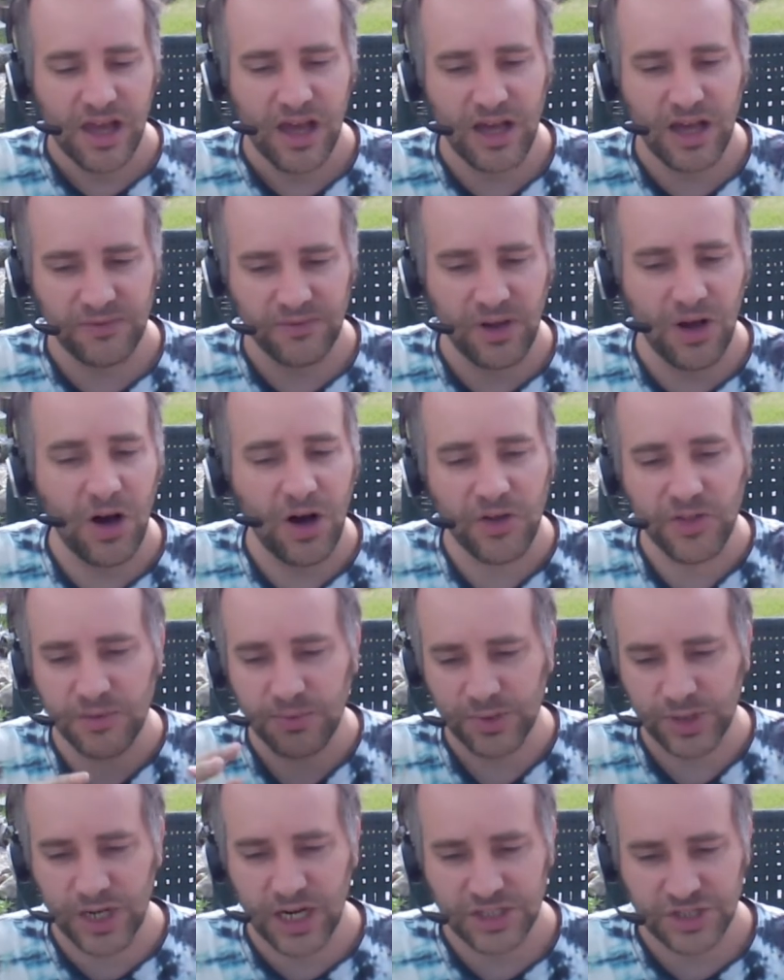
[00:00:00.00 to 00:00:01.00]
of all
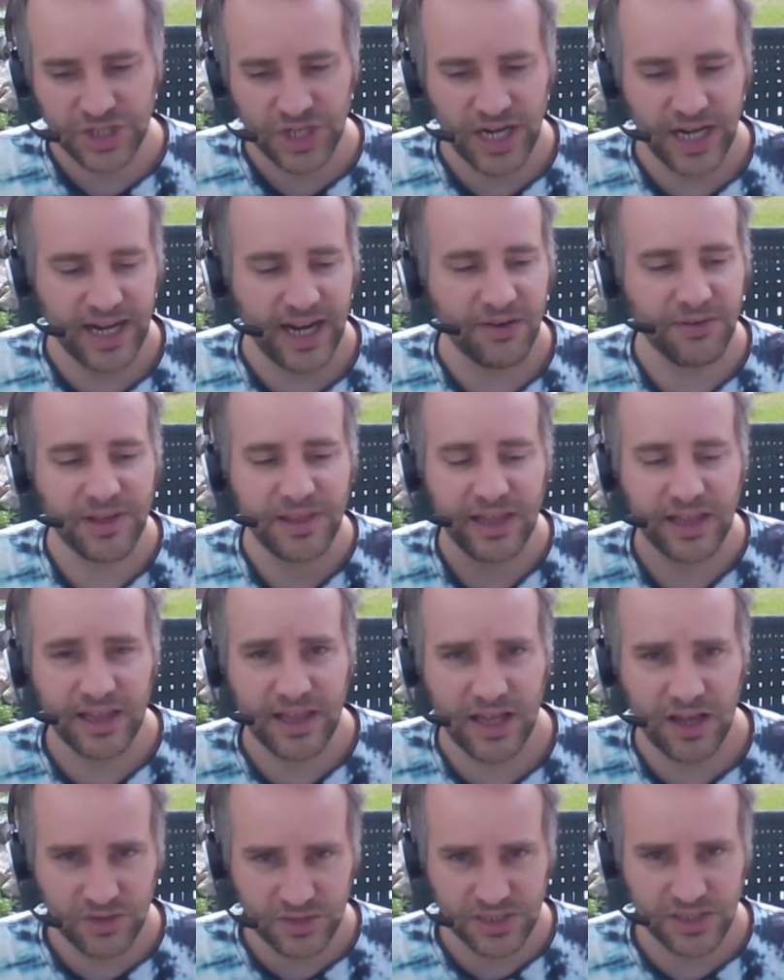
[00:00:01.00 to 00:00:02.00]
the production and everything
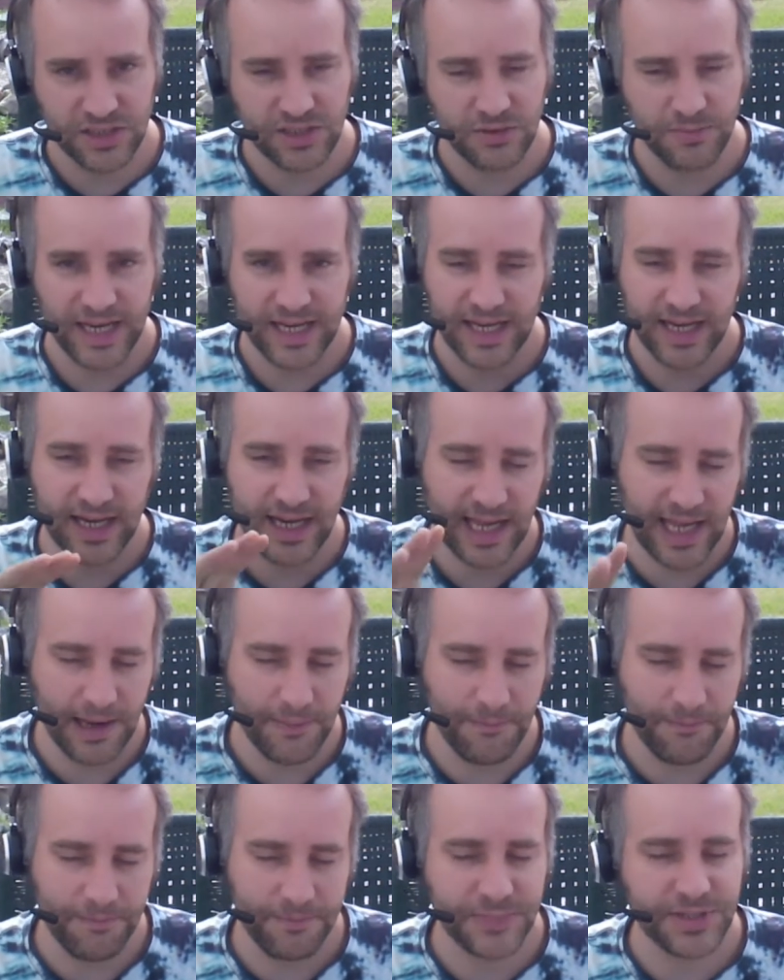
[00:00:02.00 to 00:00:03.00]
that goes into making a
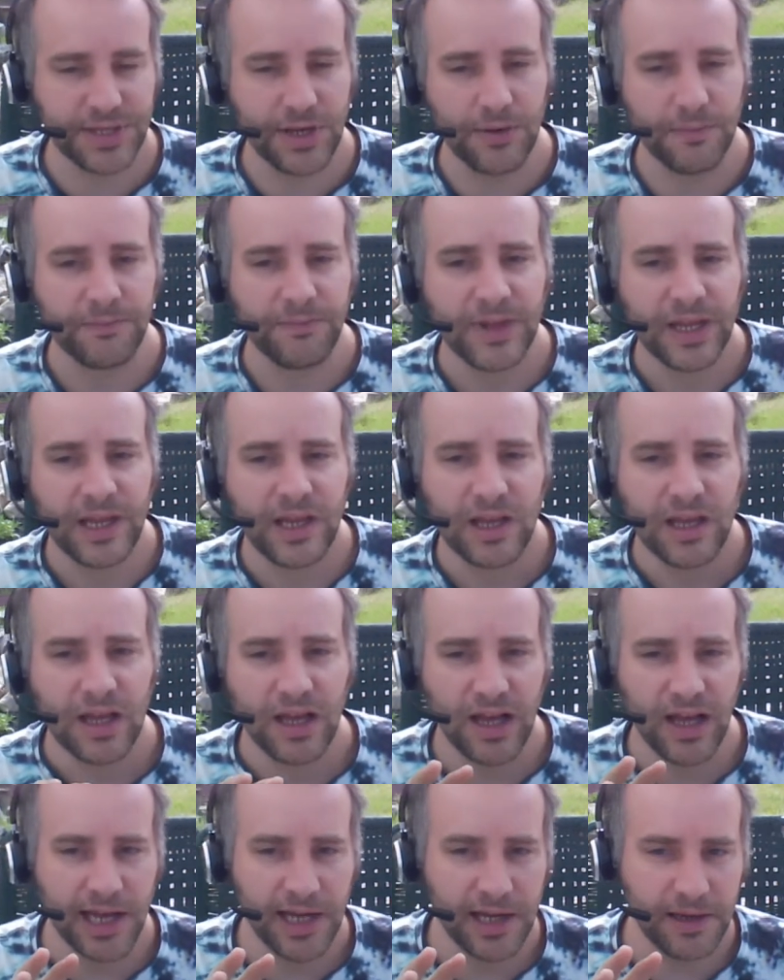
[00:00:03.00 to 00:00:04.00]
game. So,
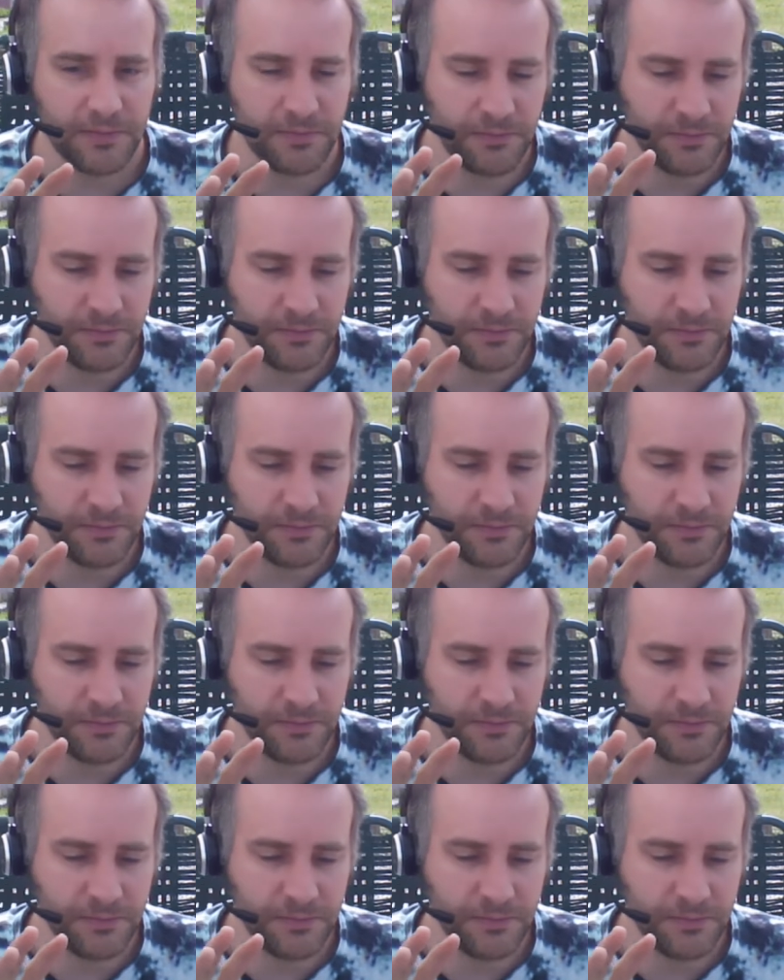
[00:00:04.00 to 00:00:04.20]
uh,